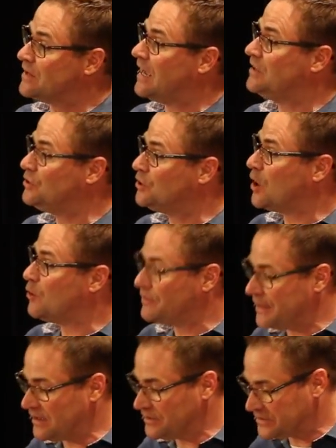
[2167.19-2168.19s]
can you go
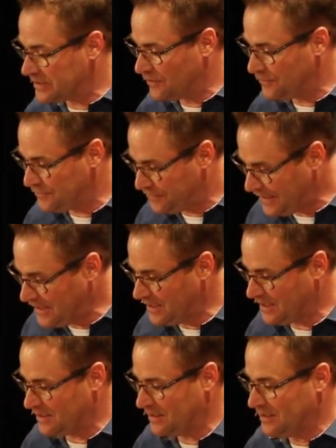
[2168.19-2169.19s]
without
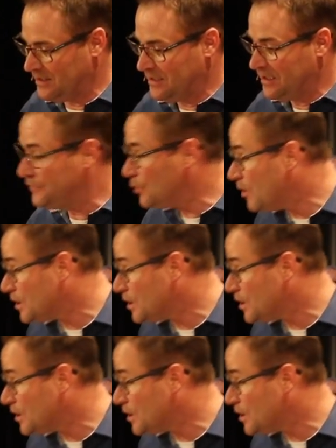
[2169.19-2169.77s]
self-feeding. If you